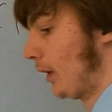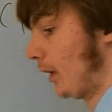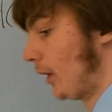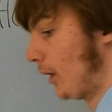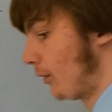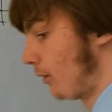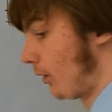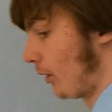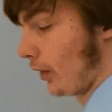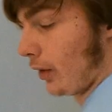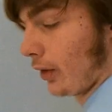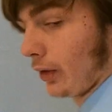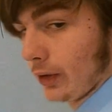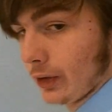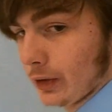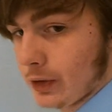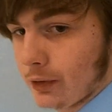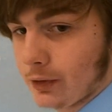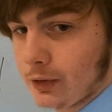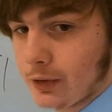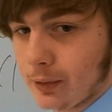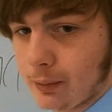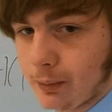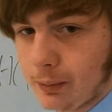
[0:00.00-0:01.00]
There are
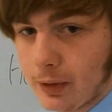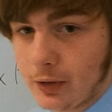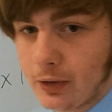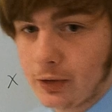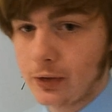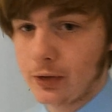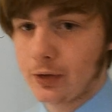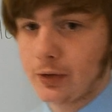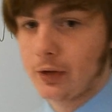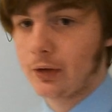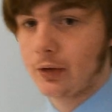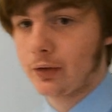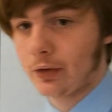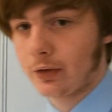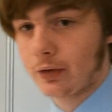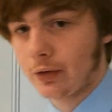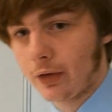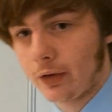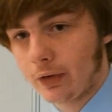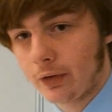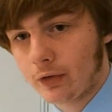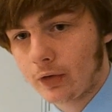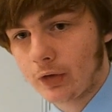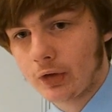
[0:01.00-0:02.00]
also some interesting
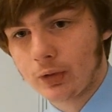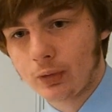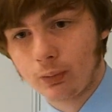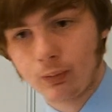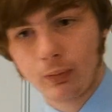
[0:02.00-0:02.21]
technologies and